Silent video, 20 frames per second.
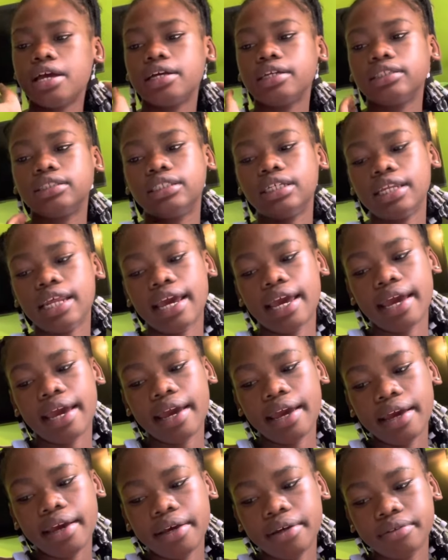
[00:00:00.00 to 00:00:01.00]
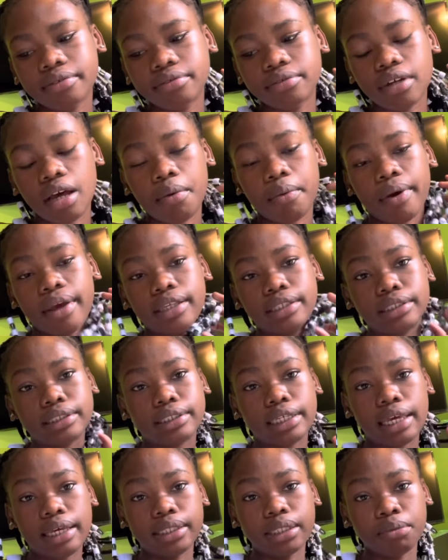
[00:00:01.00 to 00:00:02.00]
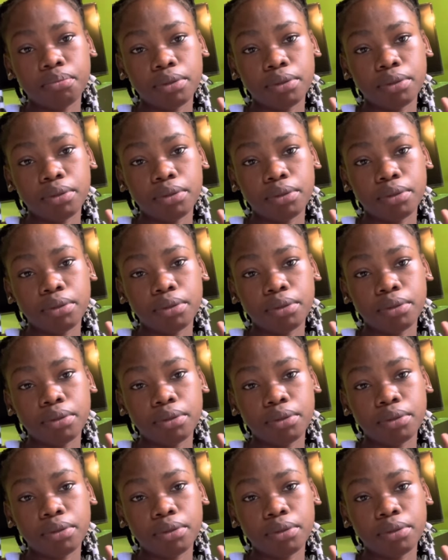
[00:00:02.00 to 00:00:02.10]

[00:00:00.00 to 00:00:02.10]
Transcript: today I'm going to take some